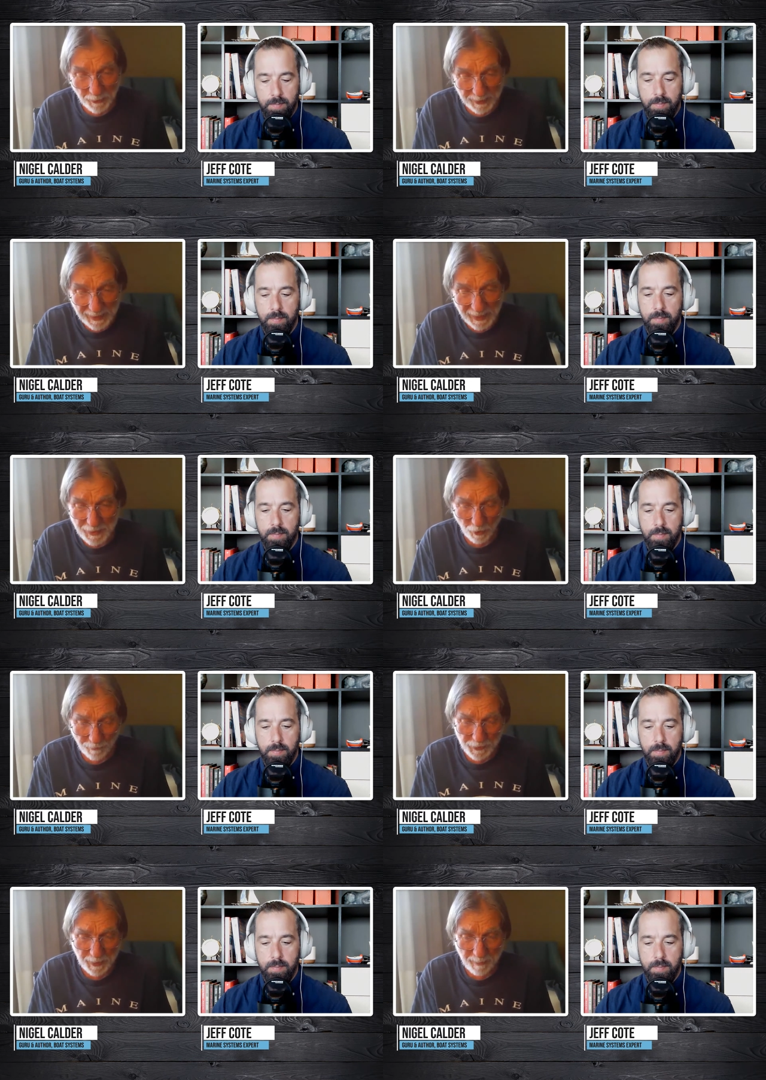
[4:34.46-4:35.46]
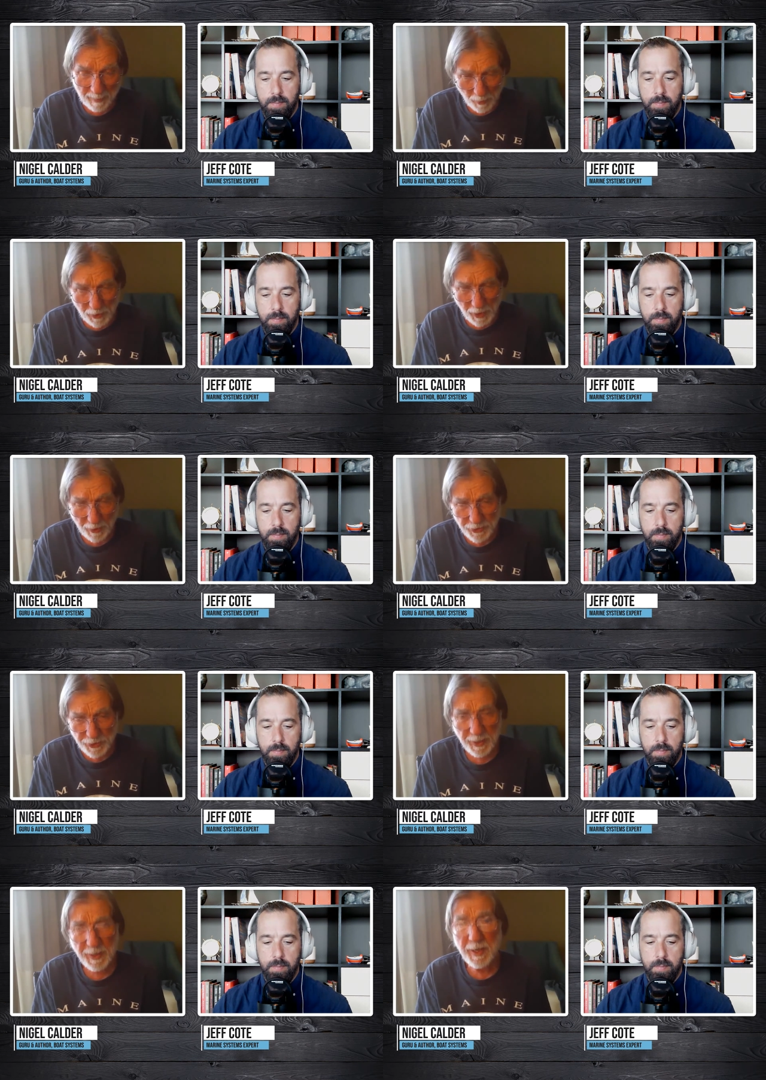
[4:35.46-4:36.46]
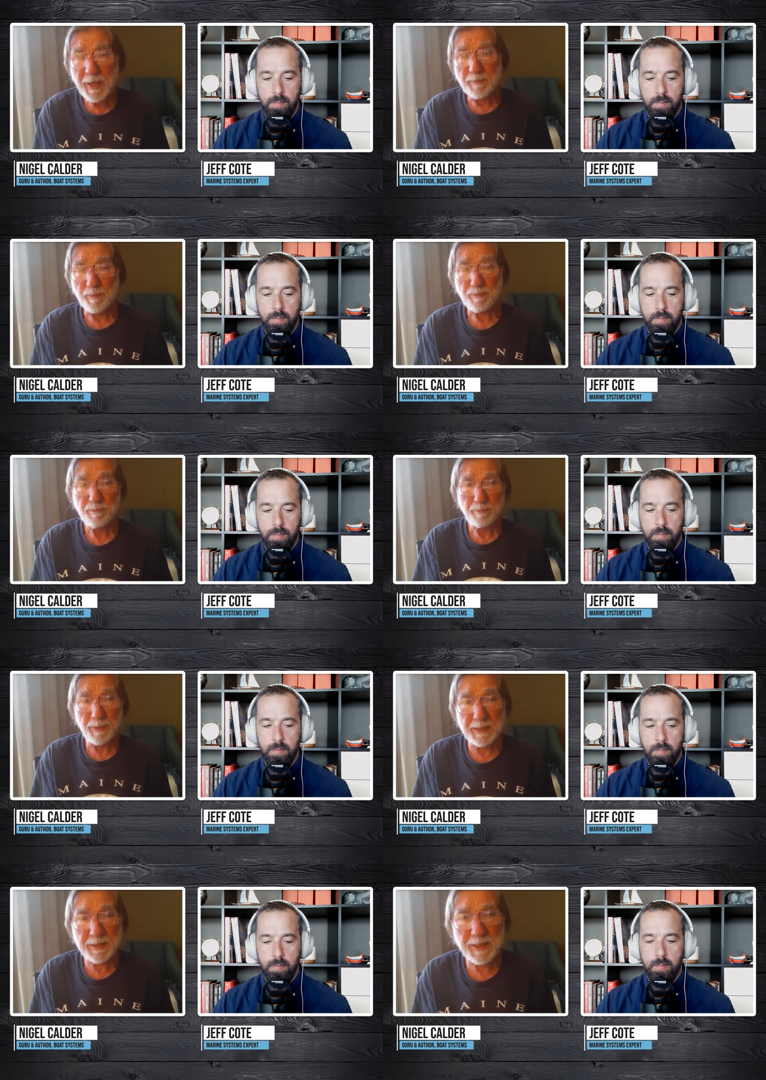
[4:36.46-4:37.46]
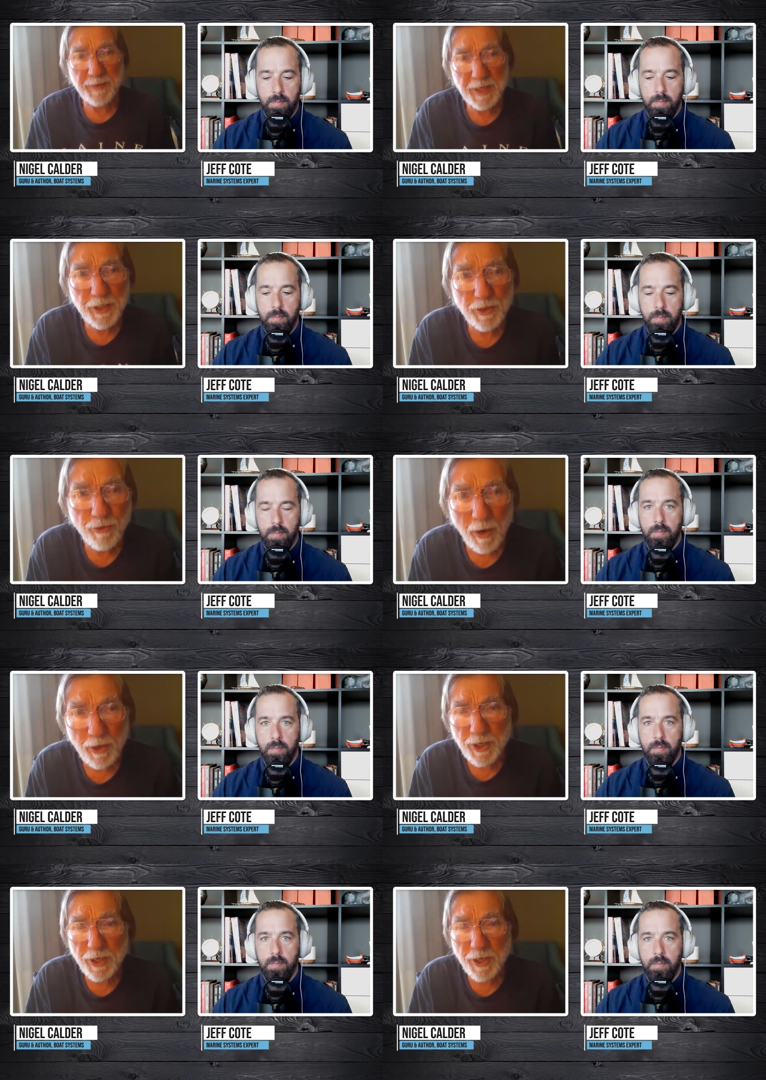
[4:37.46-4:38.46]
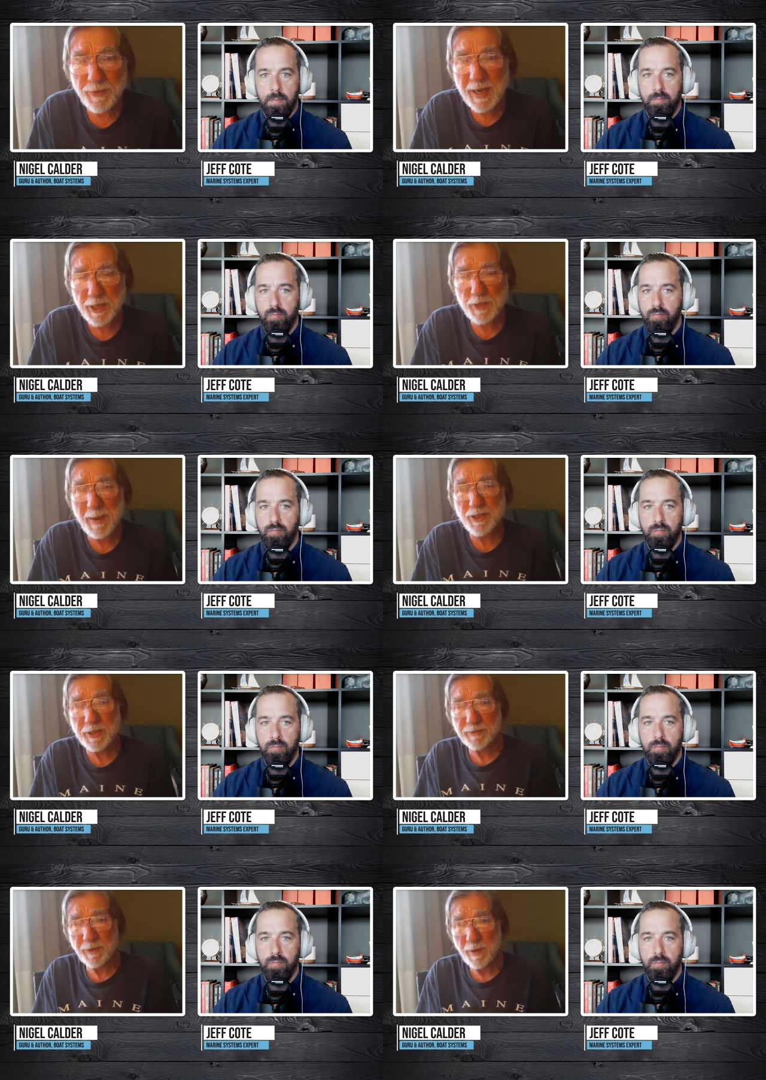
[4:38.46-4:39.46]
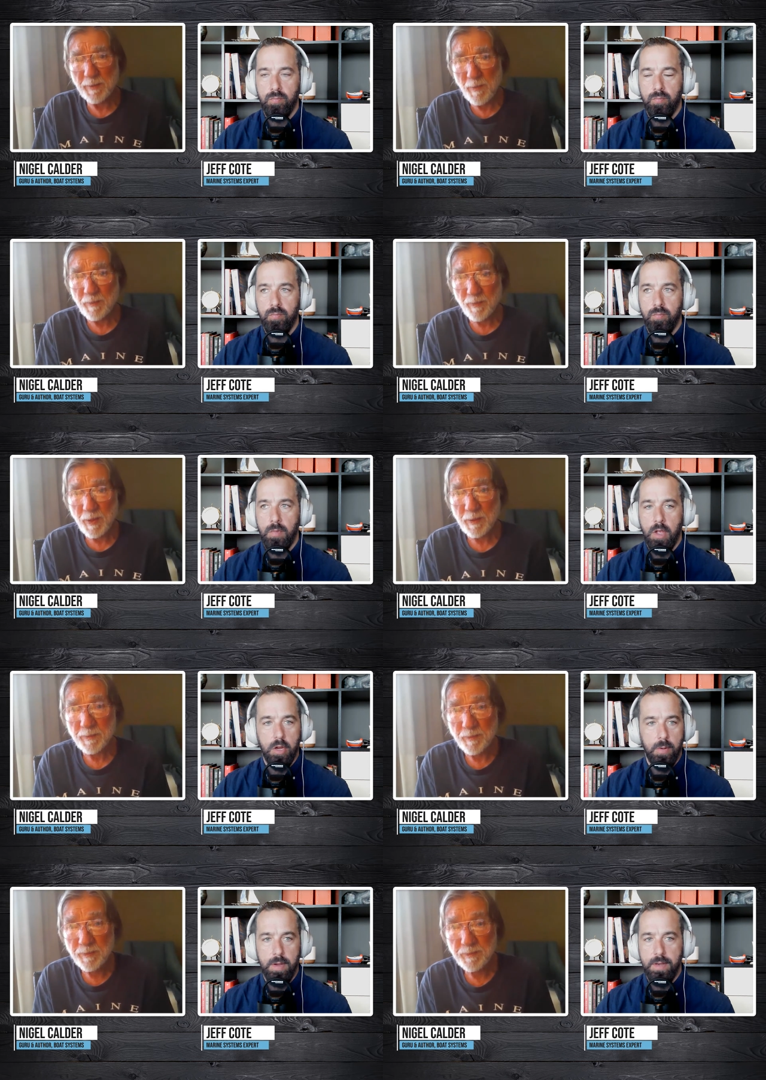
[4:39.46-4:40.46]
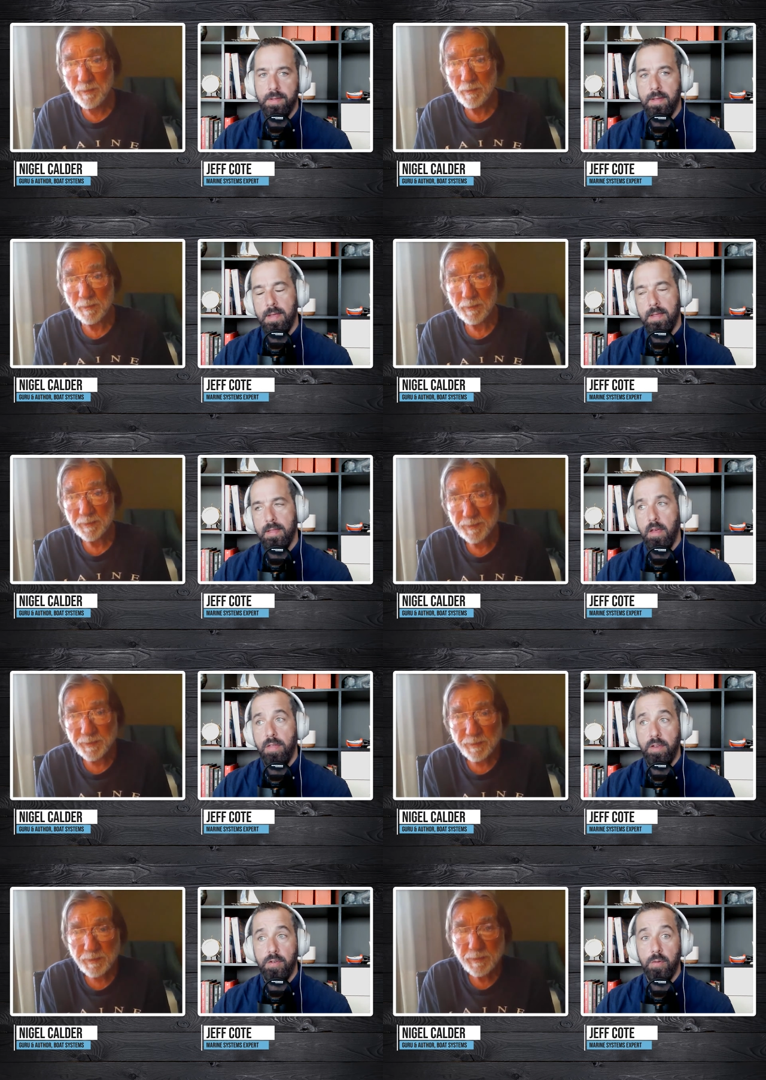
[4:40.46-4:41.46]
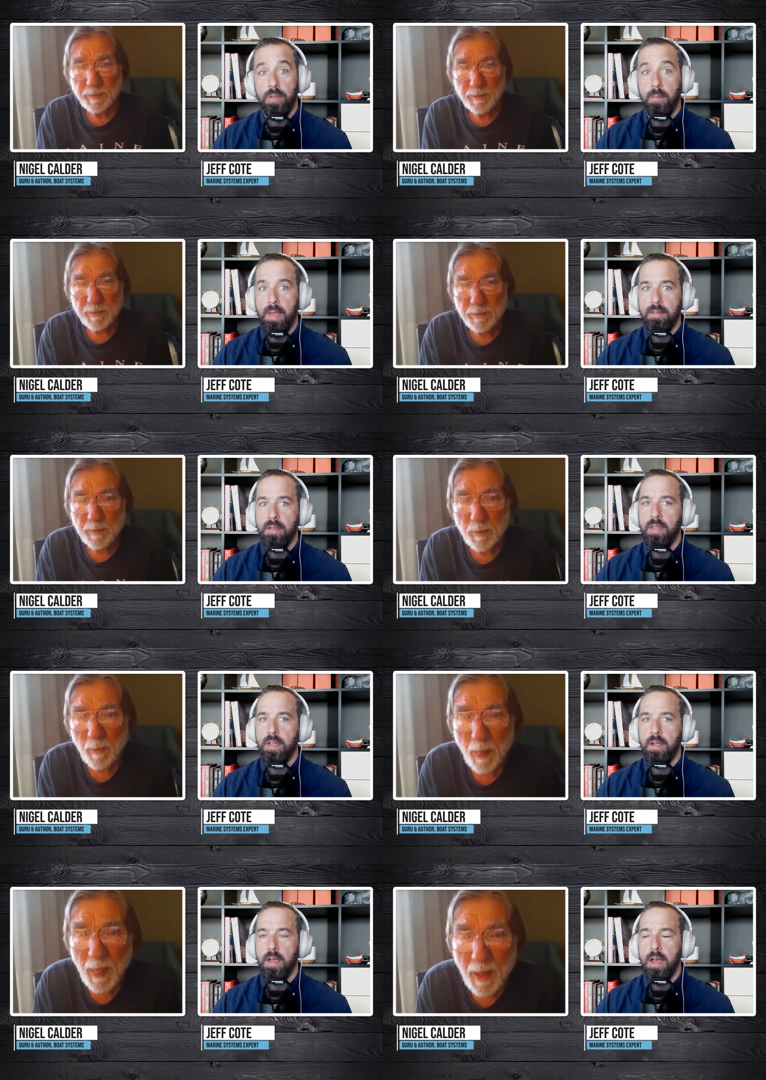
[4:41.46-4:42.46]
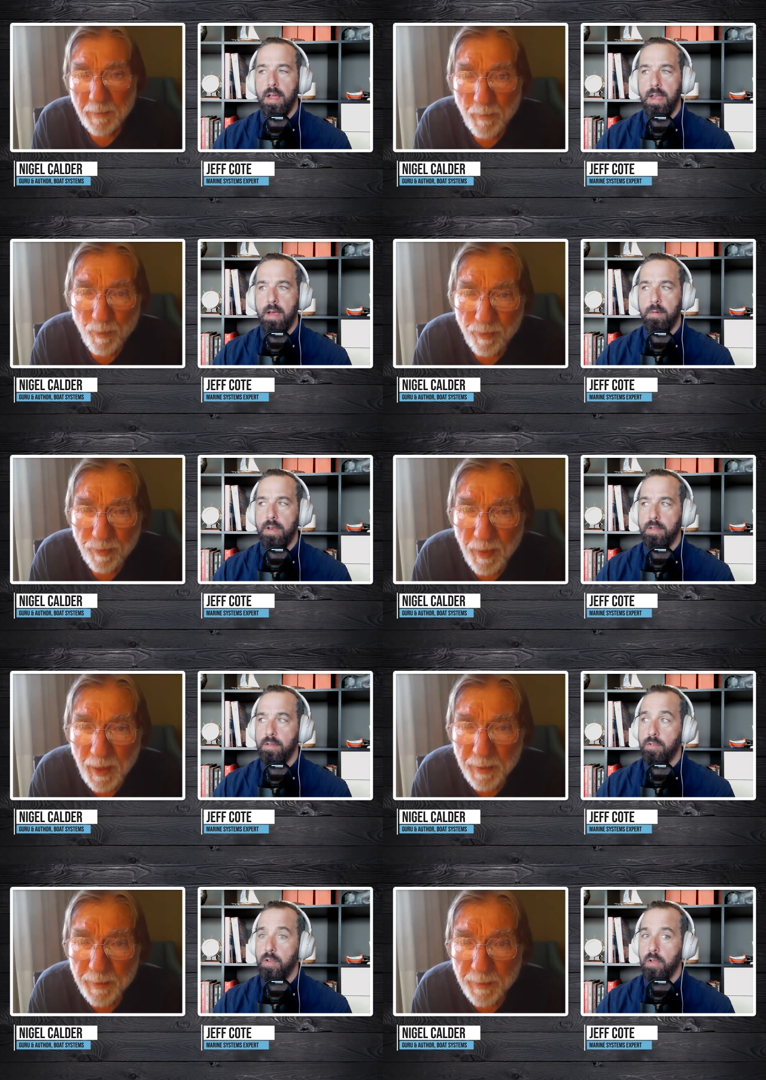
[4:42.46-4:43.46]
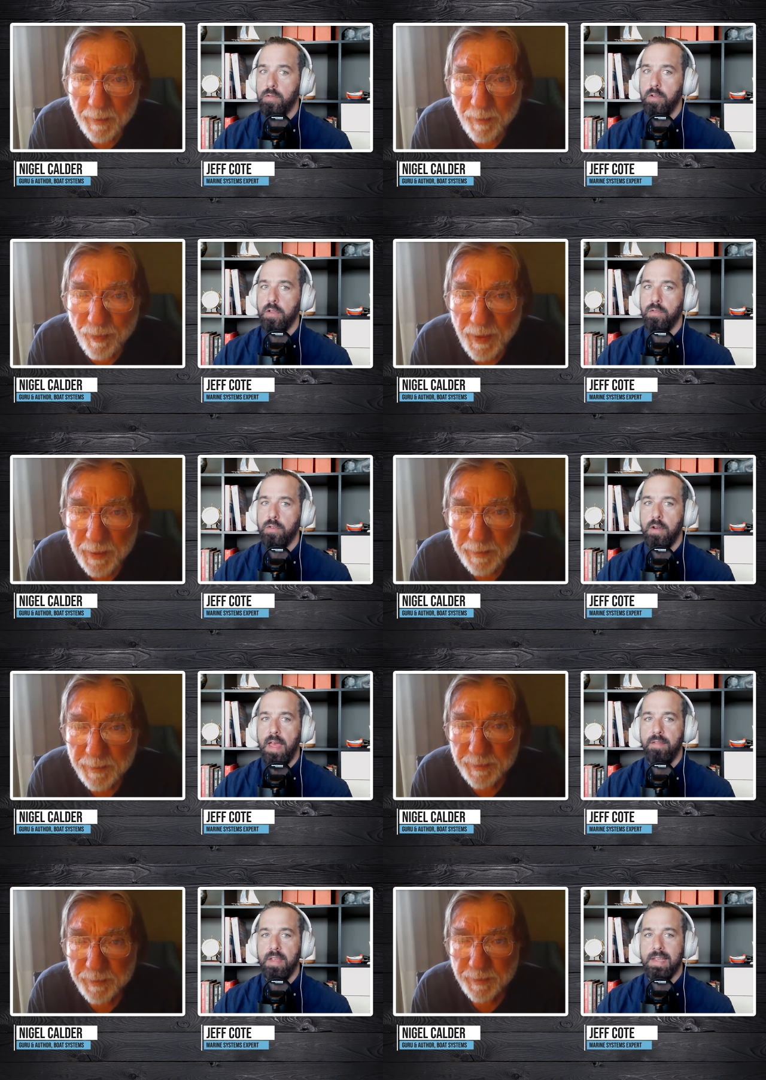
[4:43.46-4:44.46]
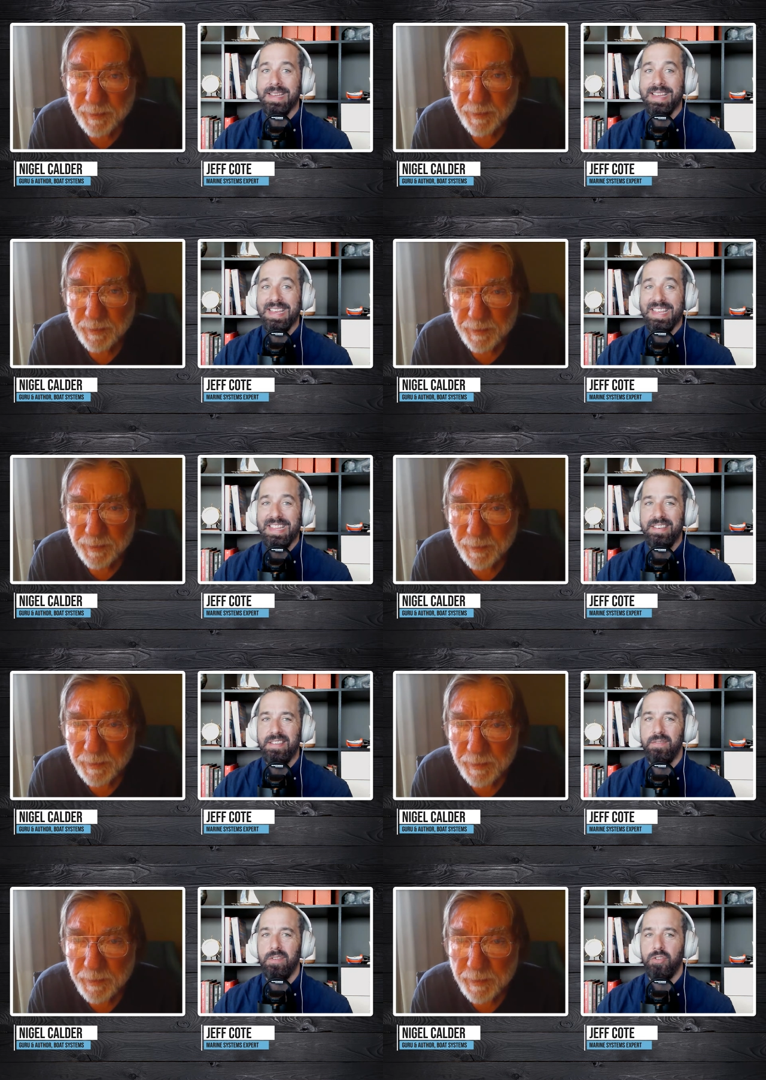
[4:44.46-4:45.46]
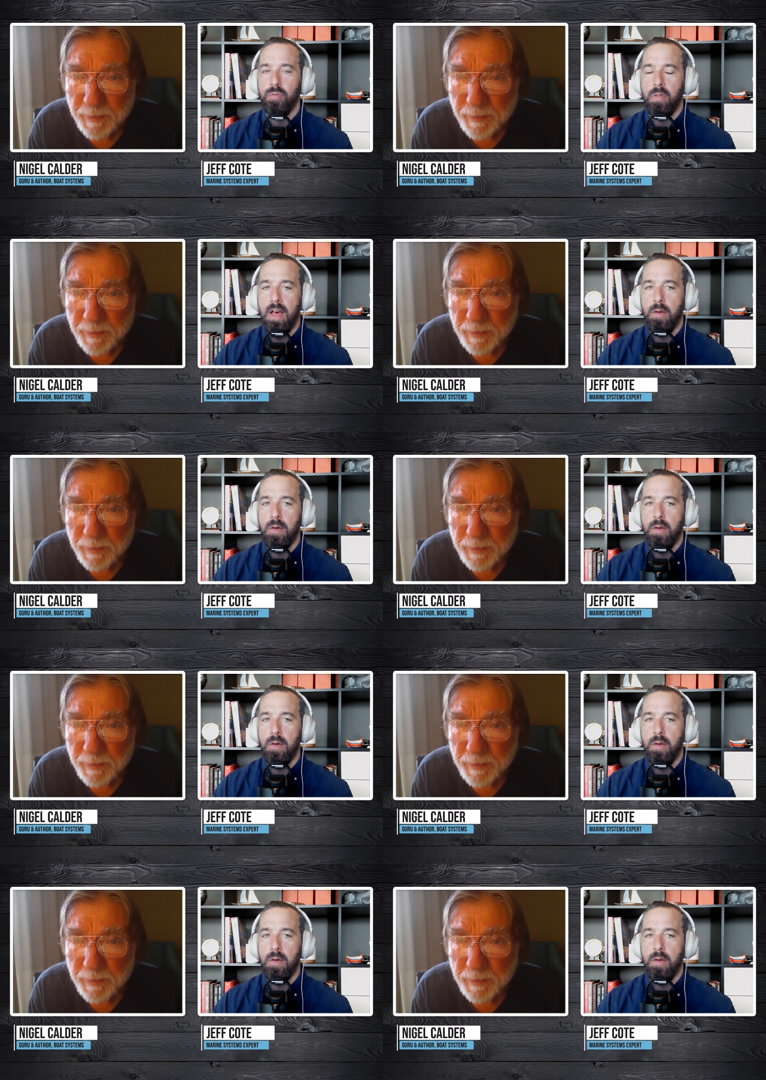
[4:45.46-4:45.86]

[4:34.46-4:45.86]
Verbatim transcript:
Speaker 1: way to do it. It adds obviously a bit more cost, but these controllers are not that expensive.
Speaker 2: Agreed. The other thing too, the amazing thing nowadays is also you can start having individual